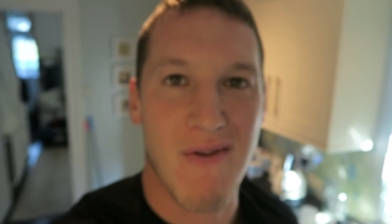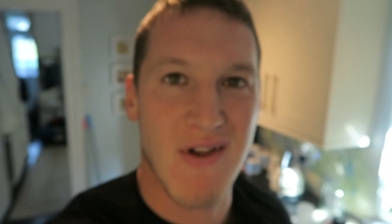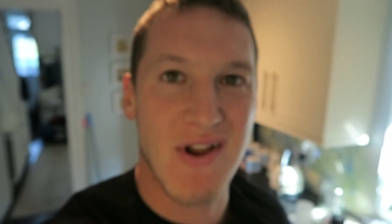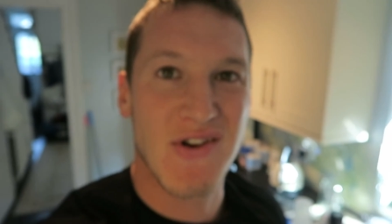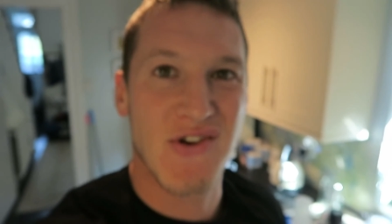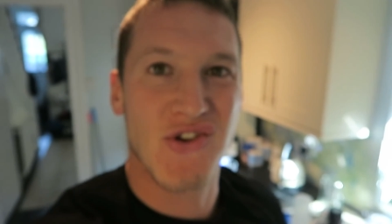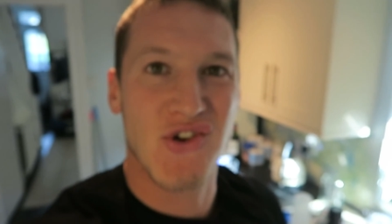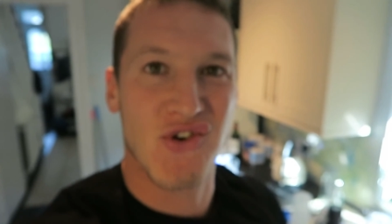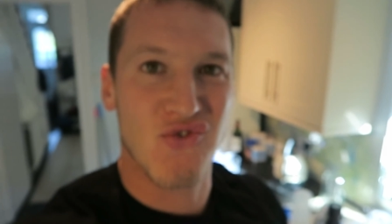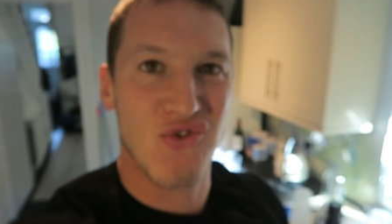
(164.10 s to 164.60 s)

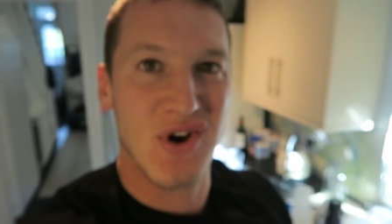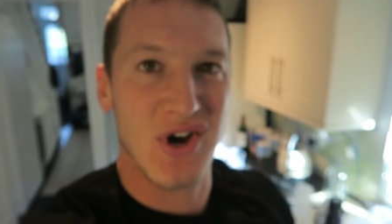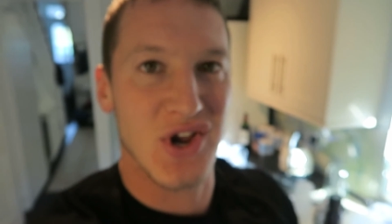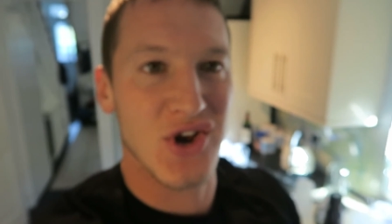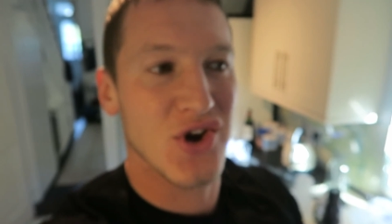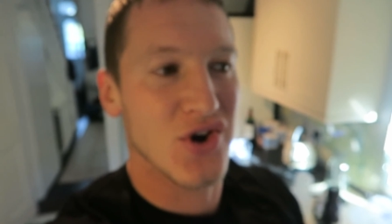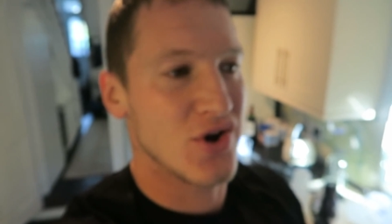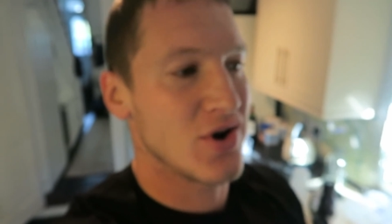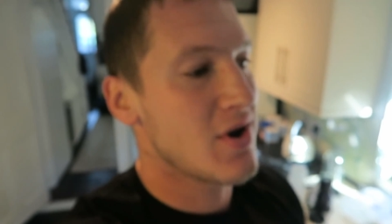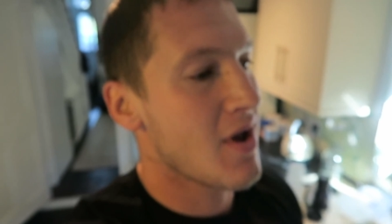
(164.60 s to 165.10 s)
these things are really
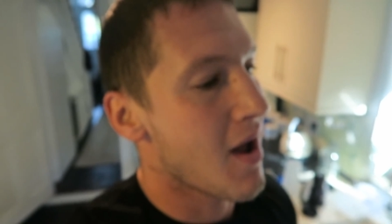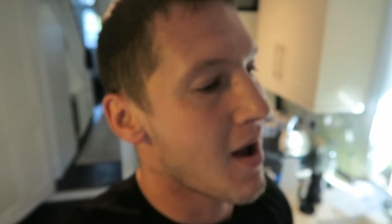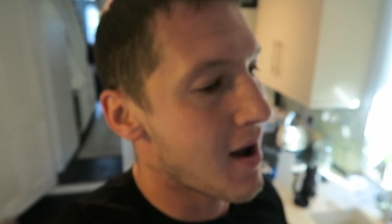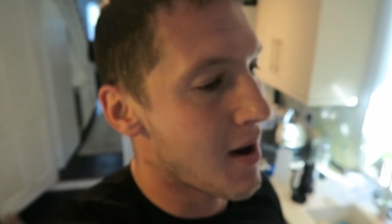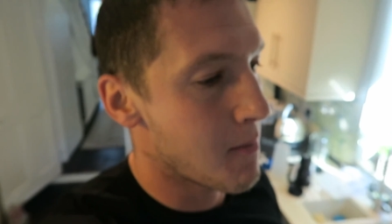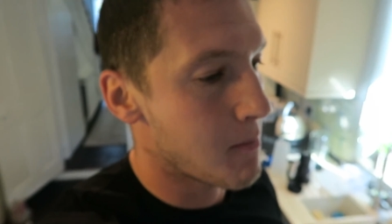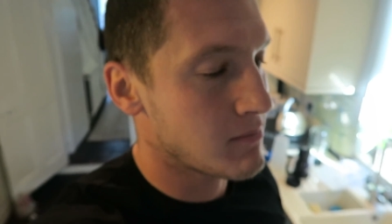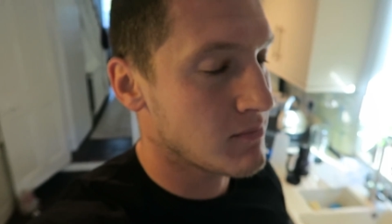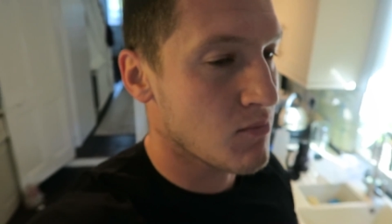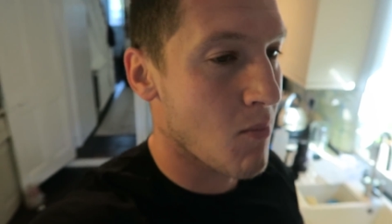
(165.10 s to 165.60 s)
good.
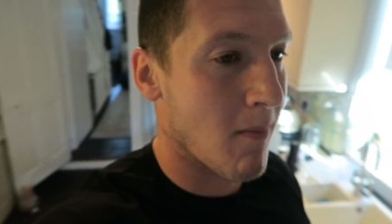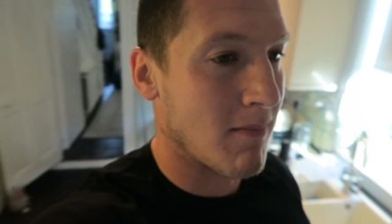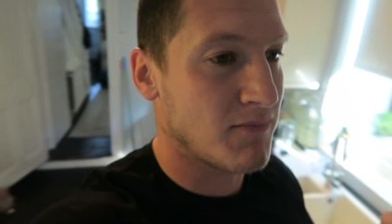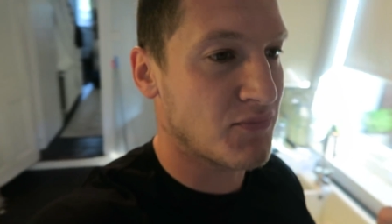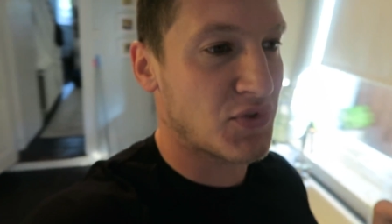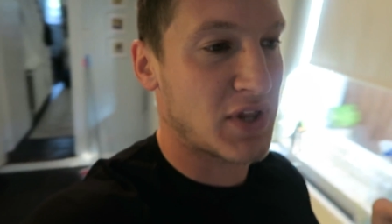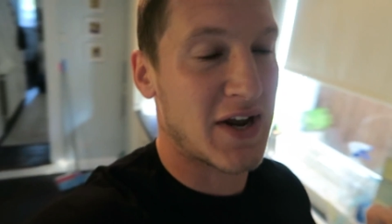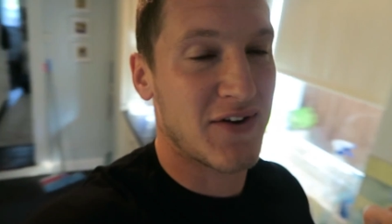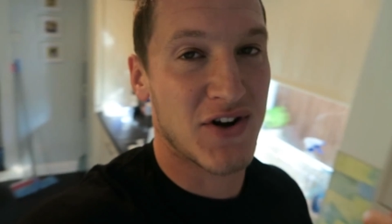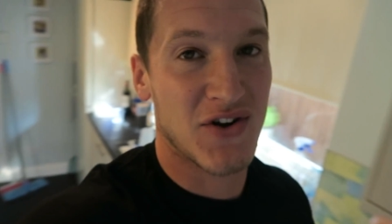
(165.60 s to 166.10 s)
Um,
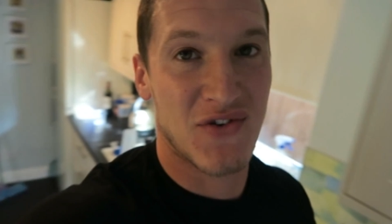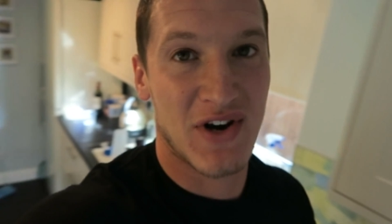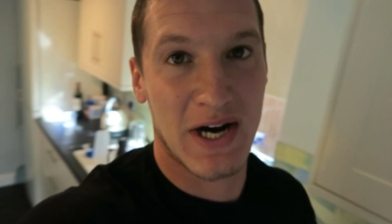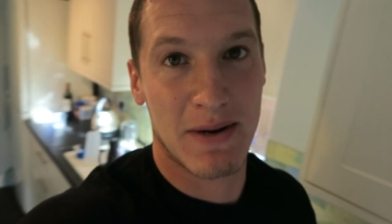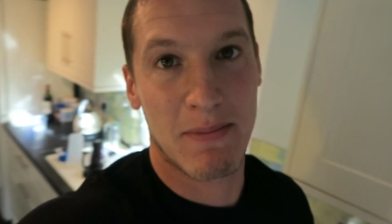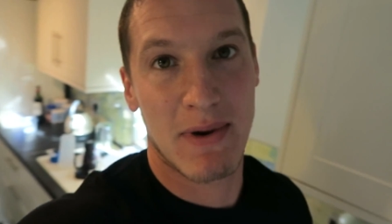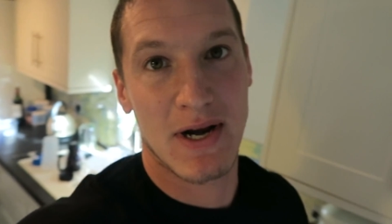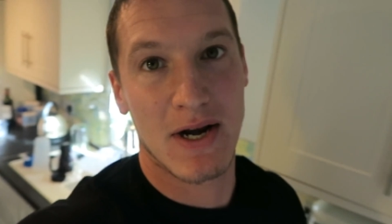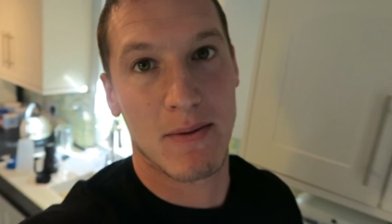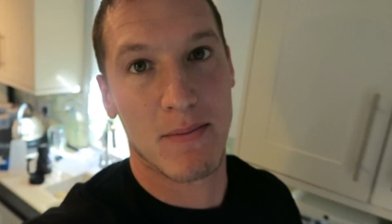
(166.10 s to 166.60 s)
definitely
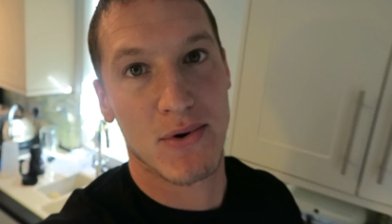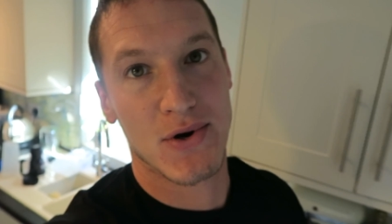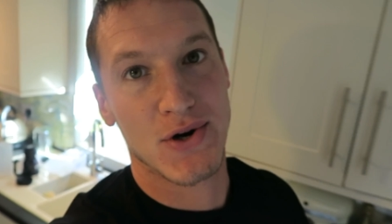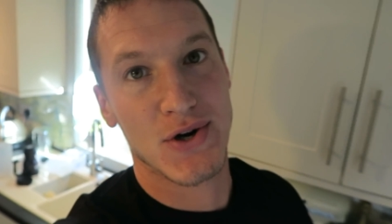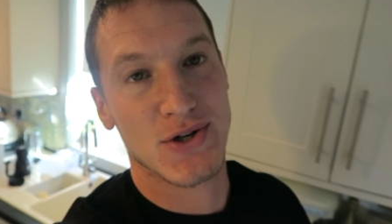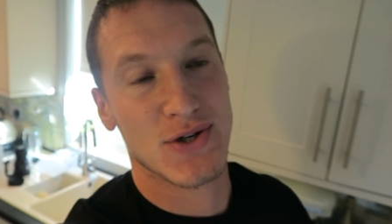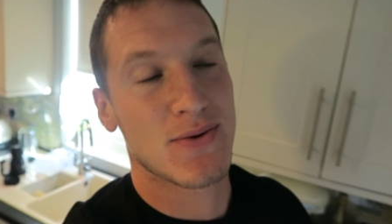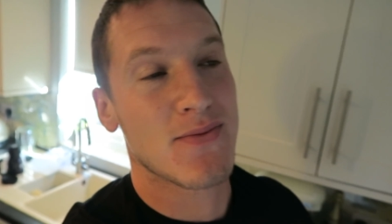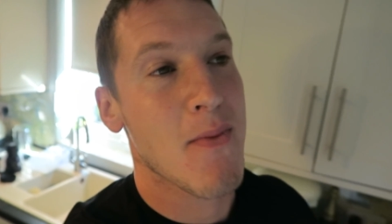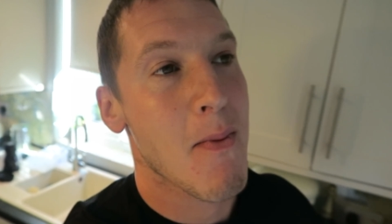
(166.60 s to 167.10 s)
recommend them
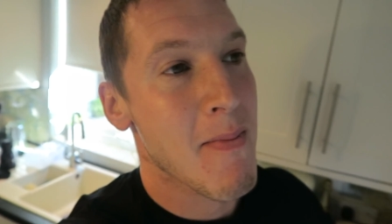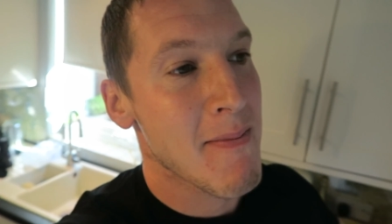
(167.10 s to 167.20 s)
because